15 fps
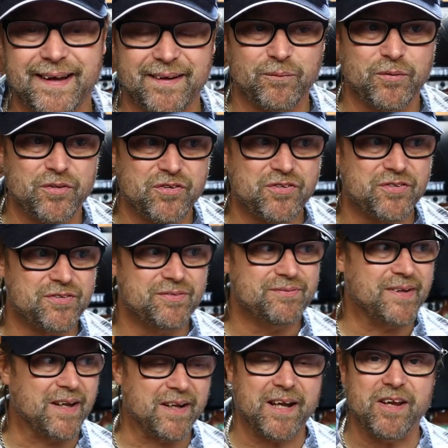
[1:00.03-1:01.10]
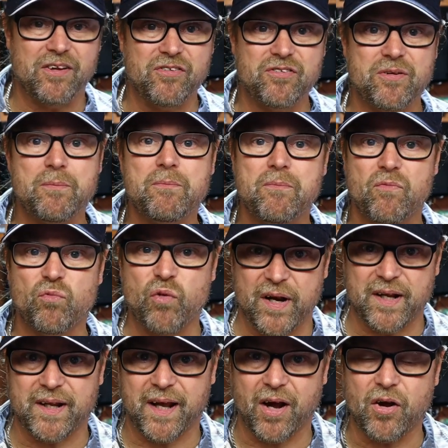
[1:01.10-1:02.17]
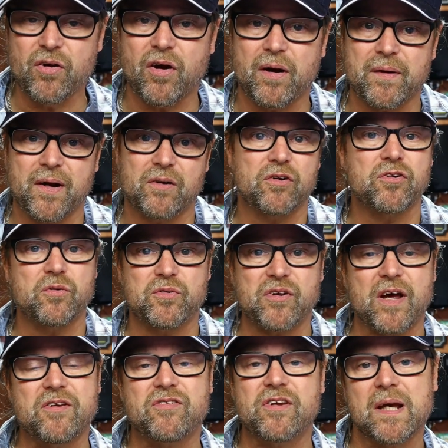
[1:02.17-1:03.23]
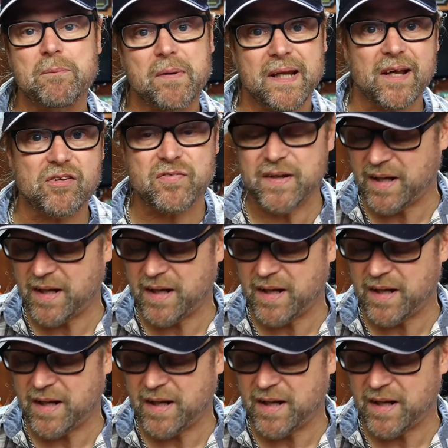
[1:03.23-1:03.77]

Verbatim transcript: that is ready to go. I'm going to do a tasting in my next